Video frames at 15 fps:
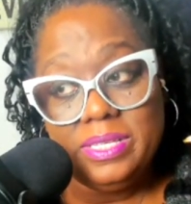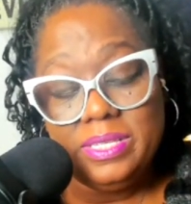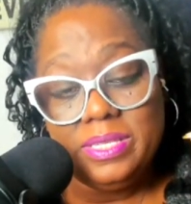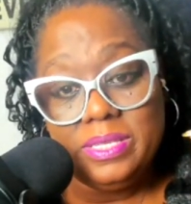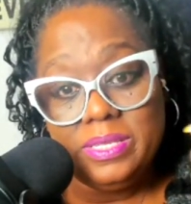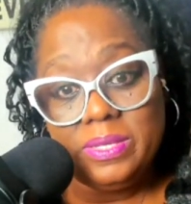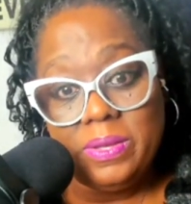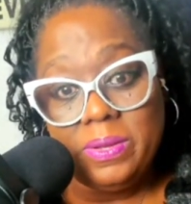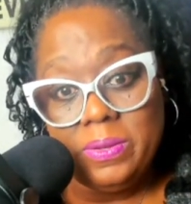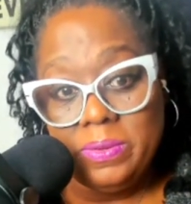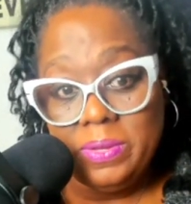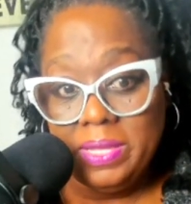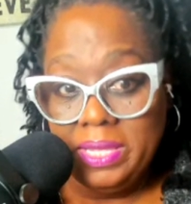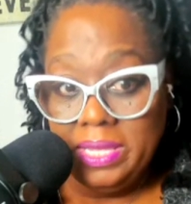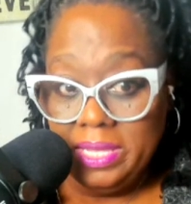So
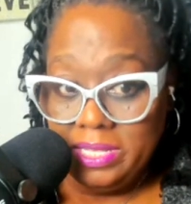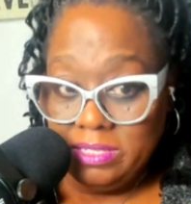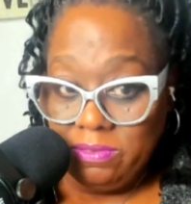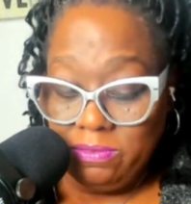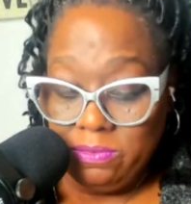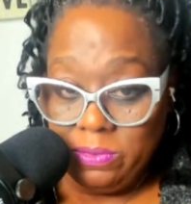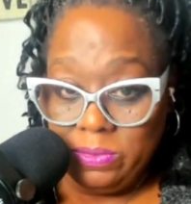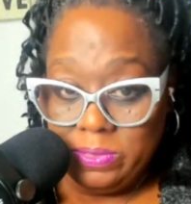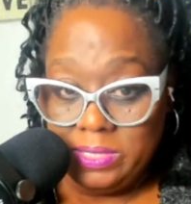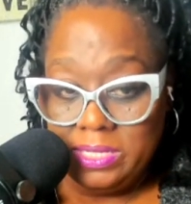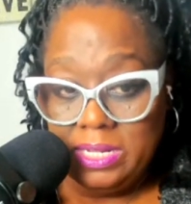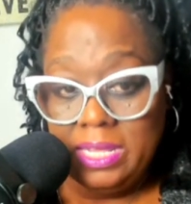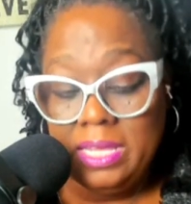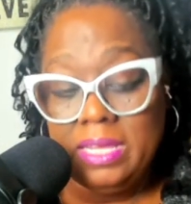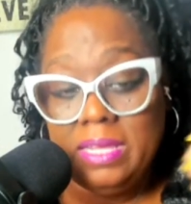he has a full
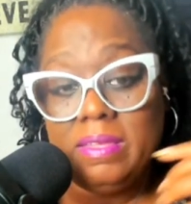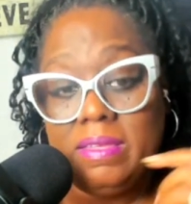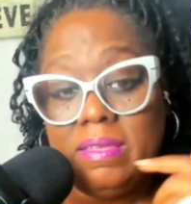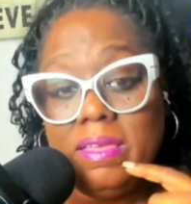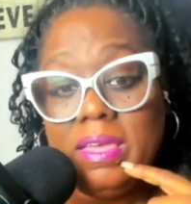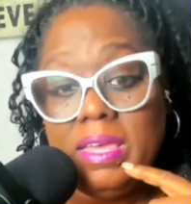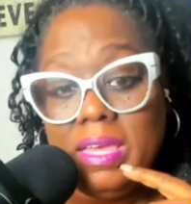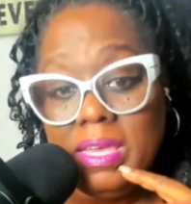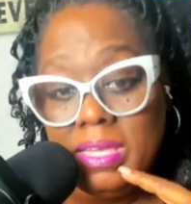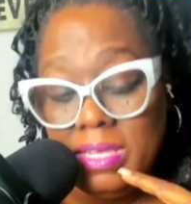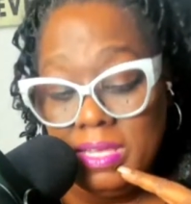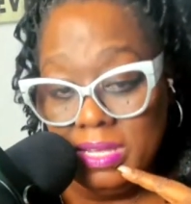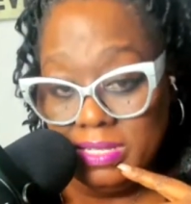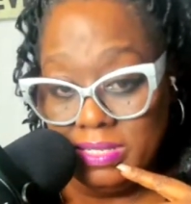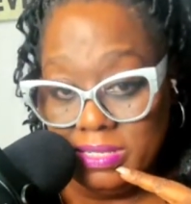slate, and he
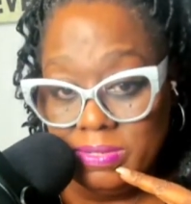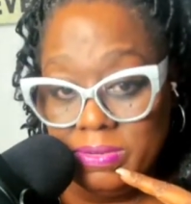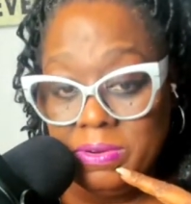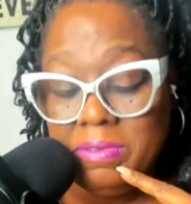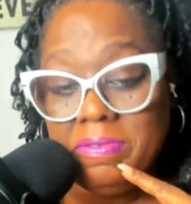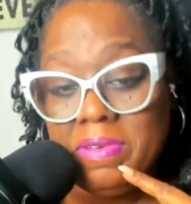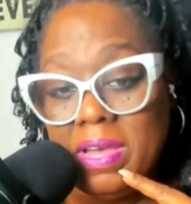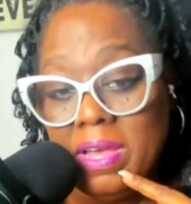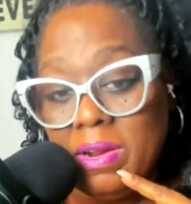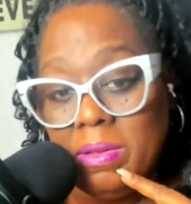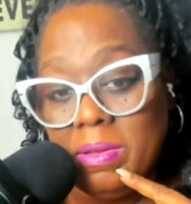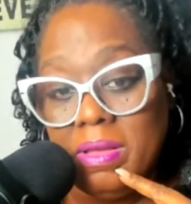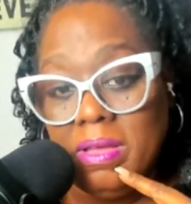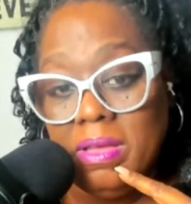has a certified